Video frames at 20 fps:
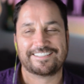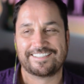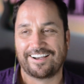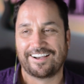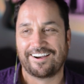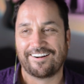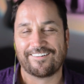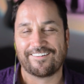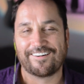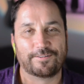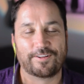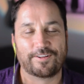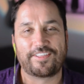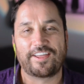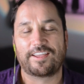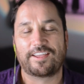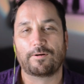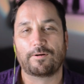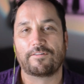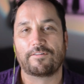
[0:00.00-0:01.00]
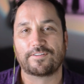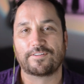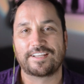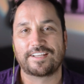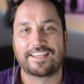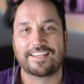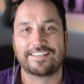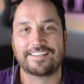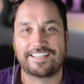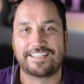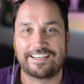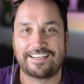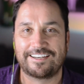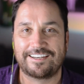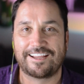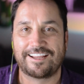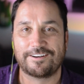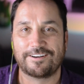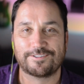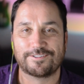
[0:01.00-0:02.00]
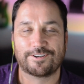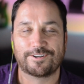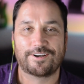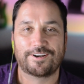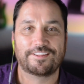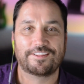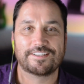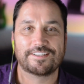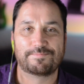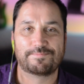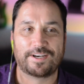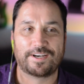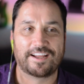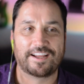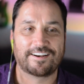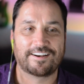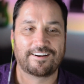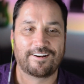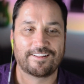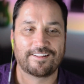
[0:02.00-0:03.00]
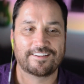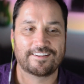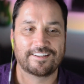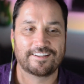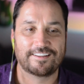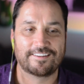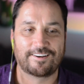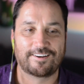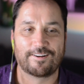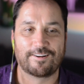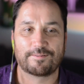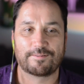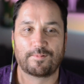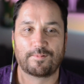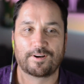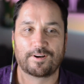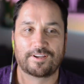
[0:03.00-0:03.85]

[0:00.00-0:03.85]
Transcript: All right. Thank you all for taking Dean and I your journey. This has been Iron Garlic and the Garlic Marketing